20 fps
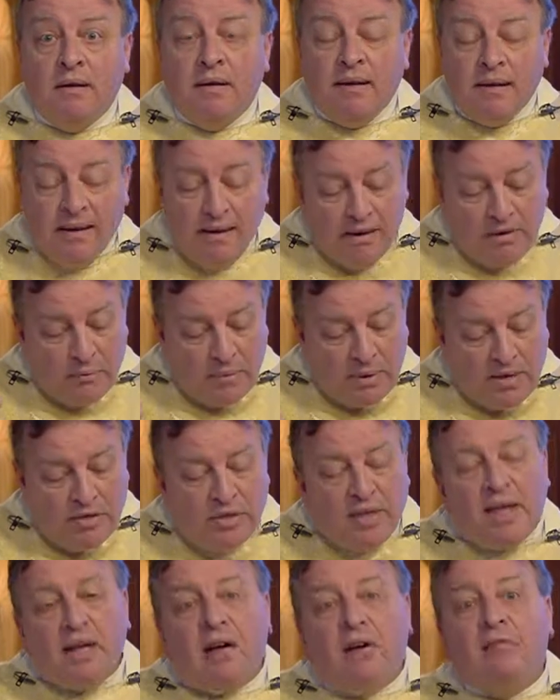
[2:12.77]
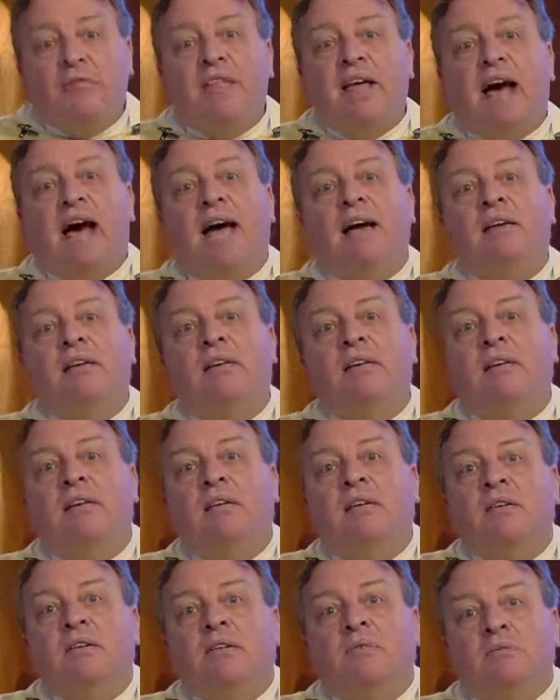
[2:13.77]
And if we think of that,
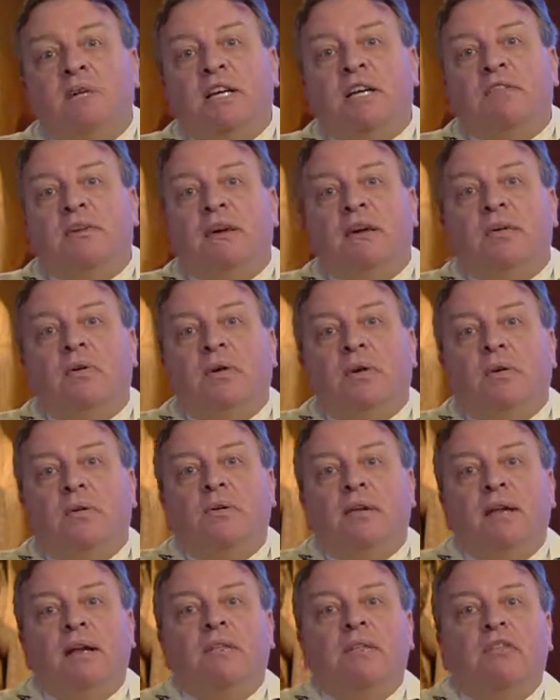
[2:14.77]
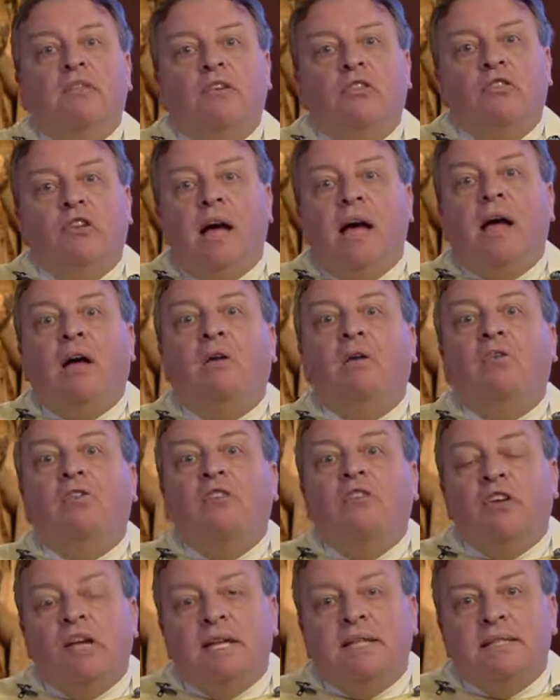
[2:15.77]
Mary holding the child
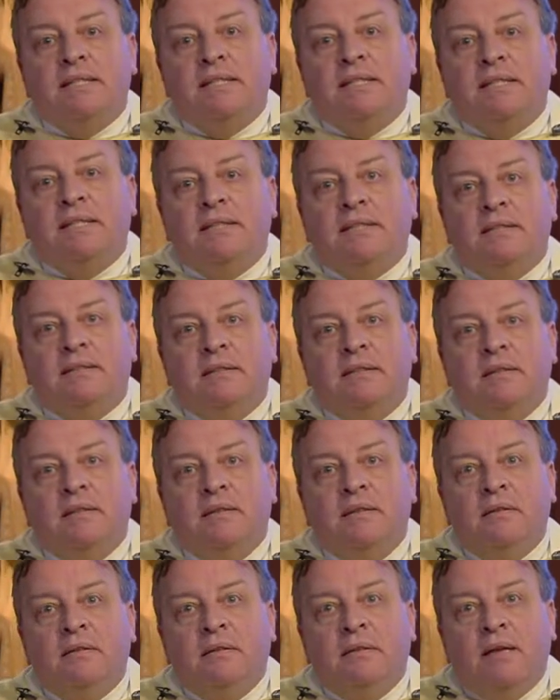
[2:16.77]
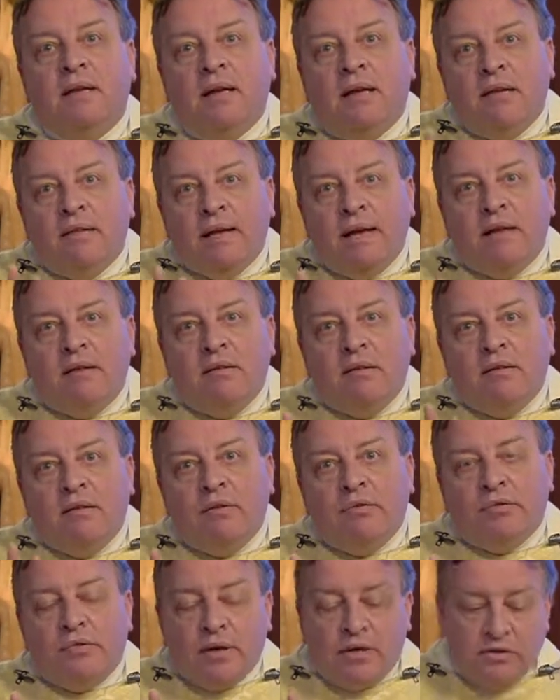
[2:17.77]
Jesus, then the
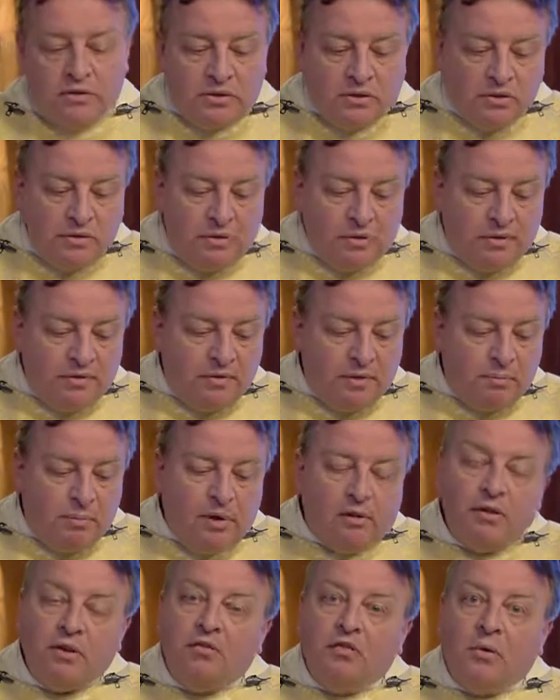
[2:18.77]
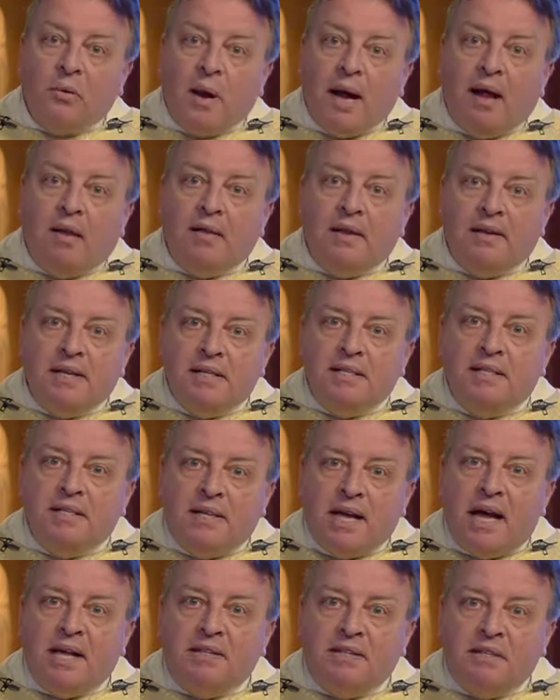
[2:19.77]
French school of spirituality
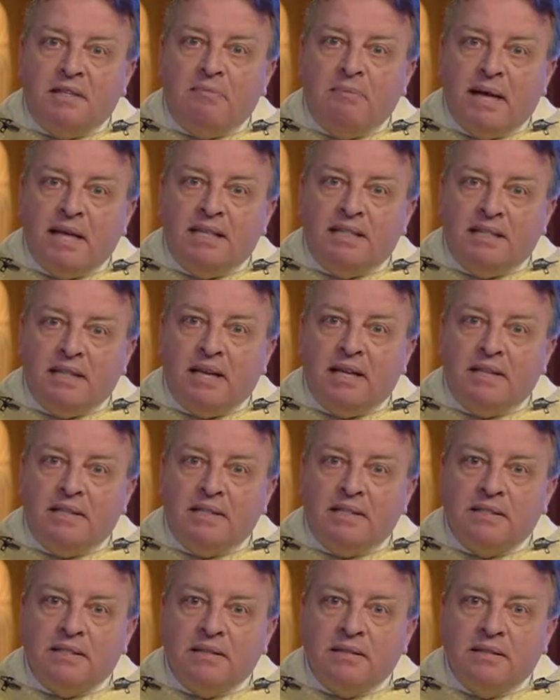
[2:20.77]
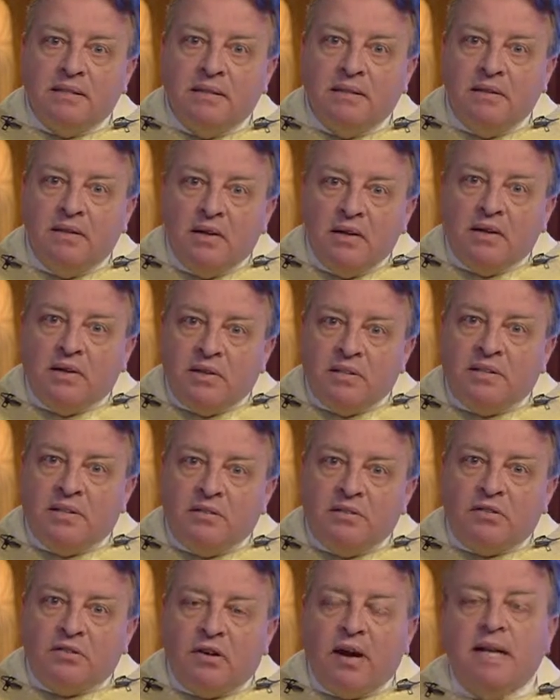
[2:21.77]
starts to make sense because
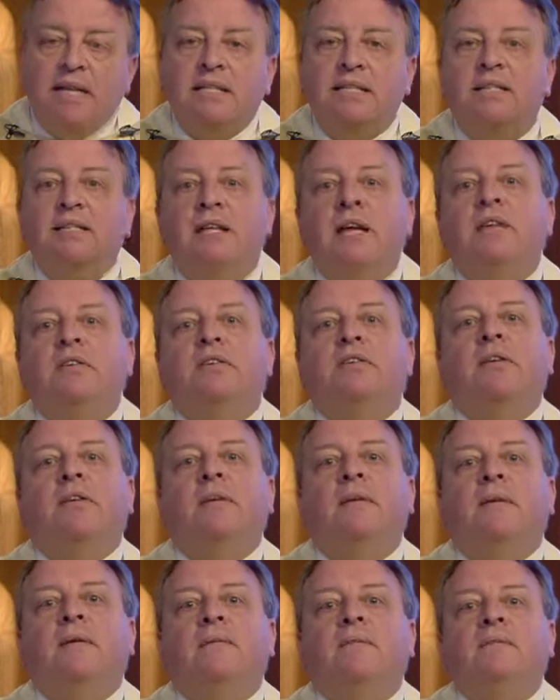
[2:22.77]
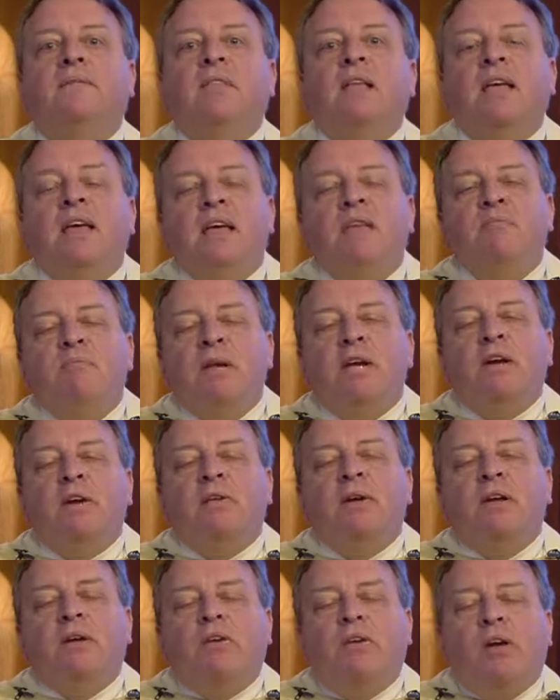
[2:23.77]
it's Christ centered. And
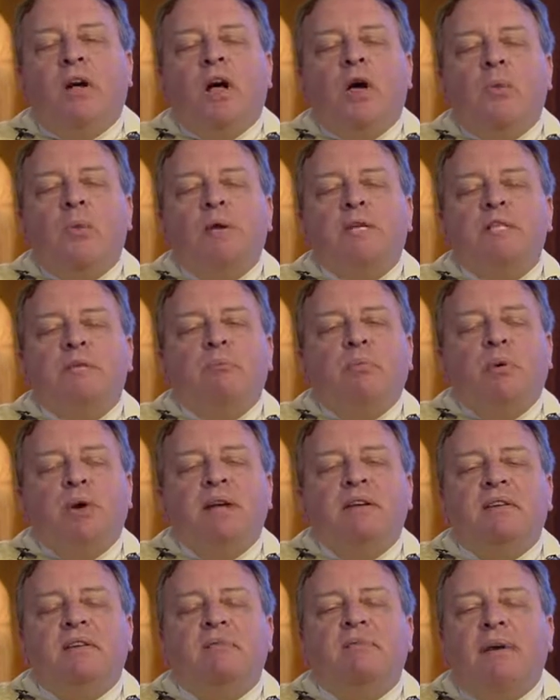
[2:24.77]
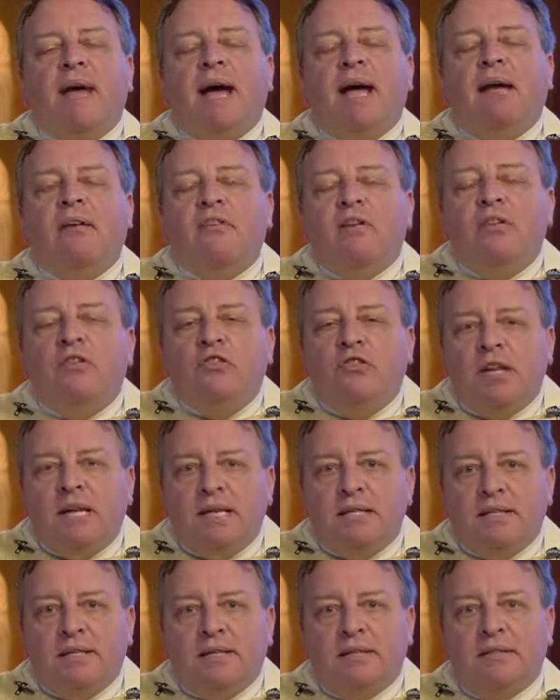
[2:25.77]
Mary always pointed back to
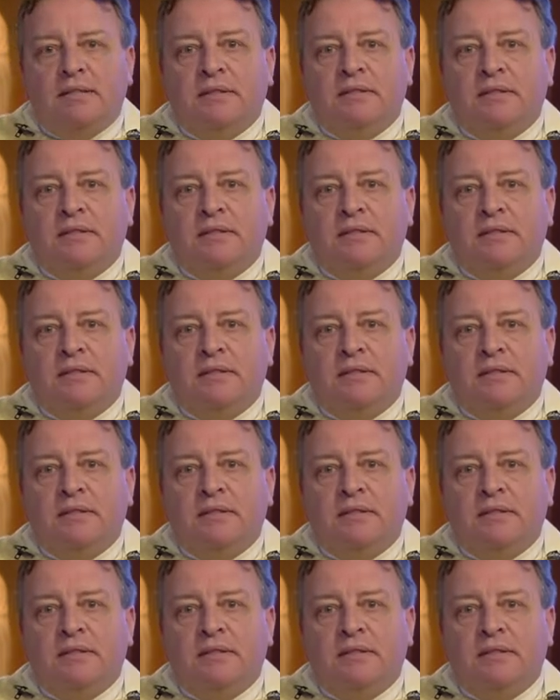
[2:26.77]
Jesus.